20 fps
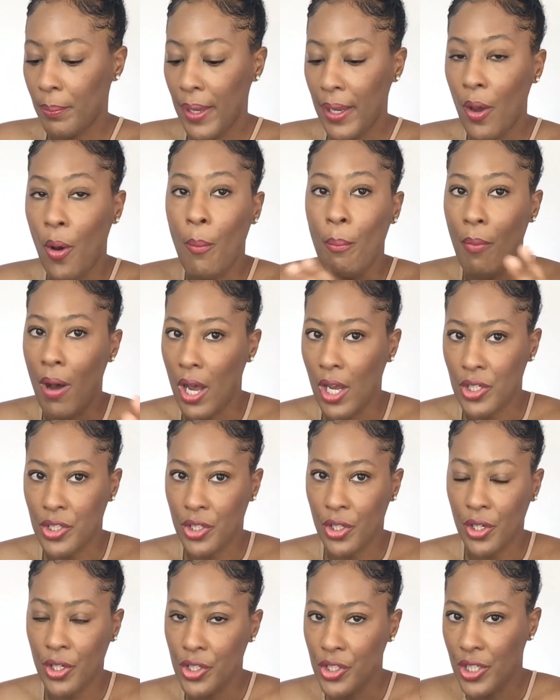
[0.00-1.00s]
homage to her
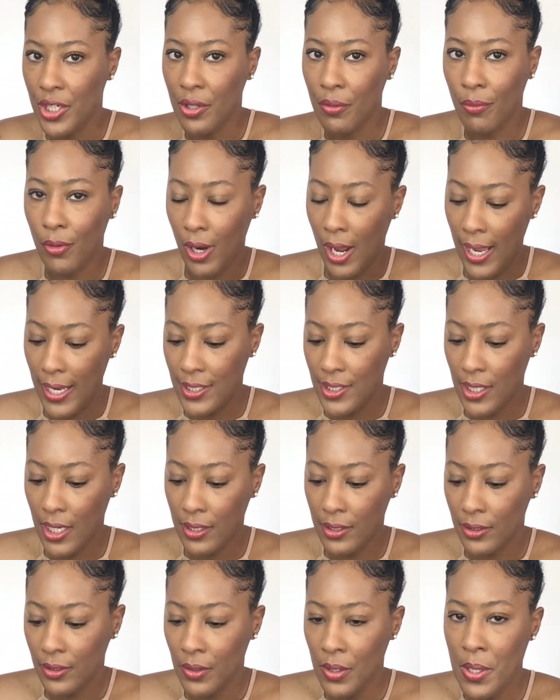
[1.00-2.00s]
and she didn't wear
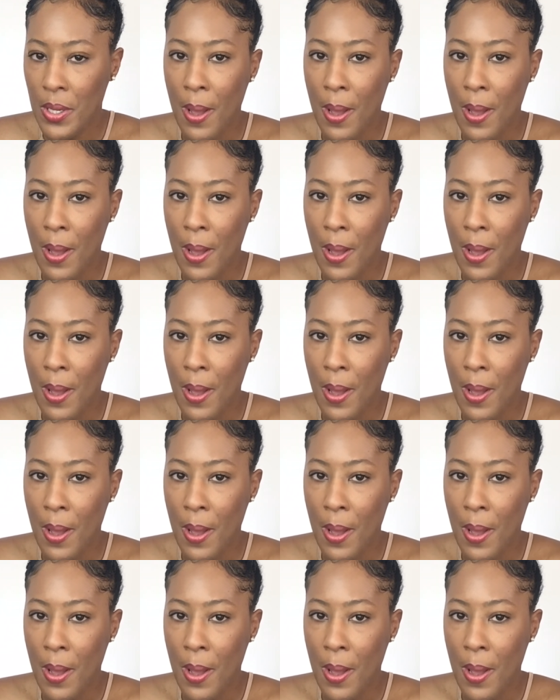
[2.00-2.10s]
eyeshadow,